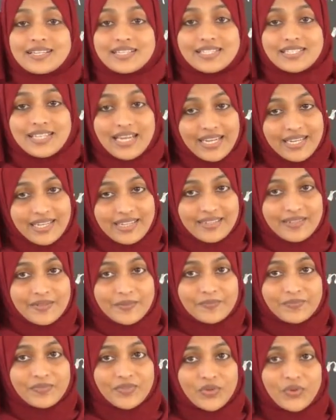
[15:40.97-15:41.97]
cycle.
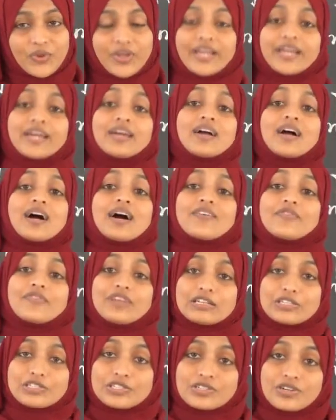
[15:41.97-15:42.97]
Okay,
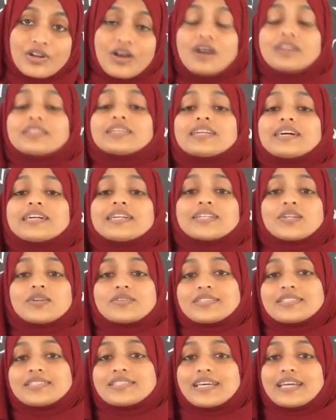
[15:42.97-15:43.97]
we will draw the
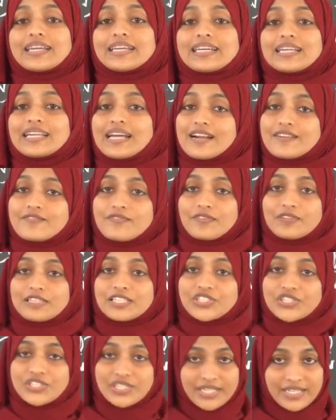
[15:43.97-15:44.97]
nitrogen cycle and we will
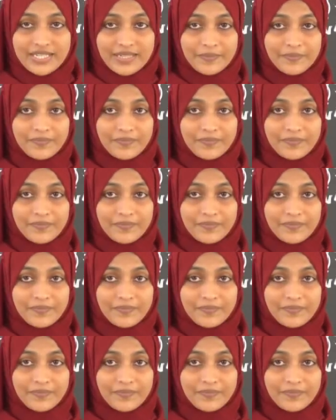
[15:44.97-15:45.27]
study.